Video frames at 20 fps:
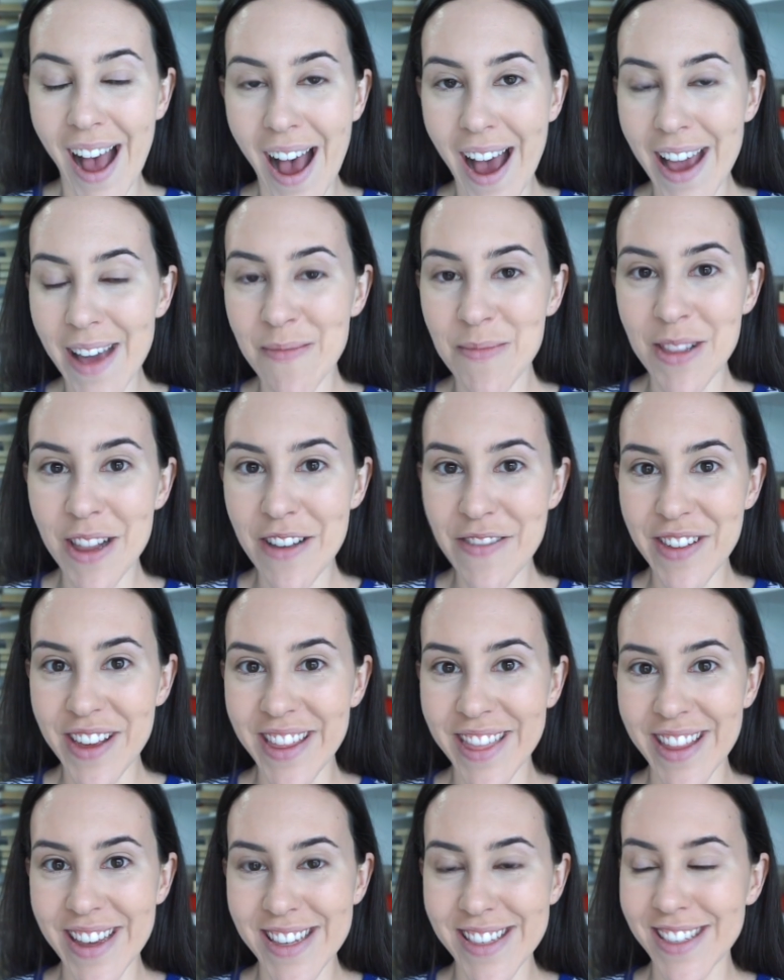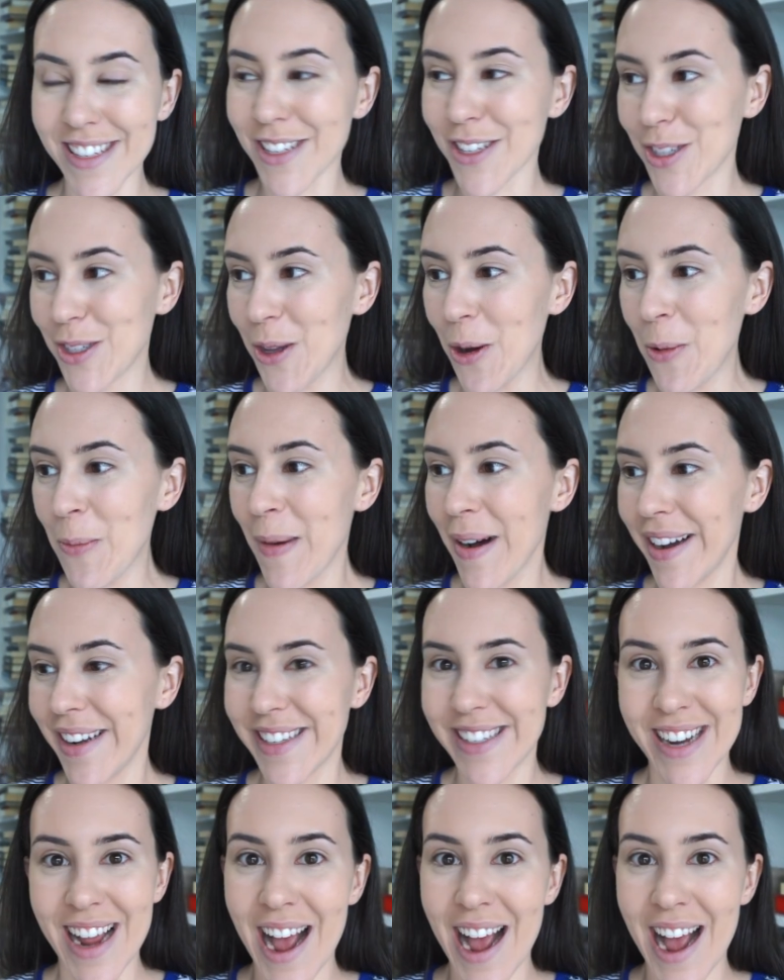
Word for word: I am loving this so much.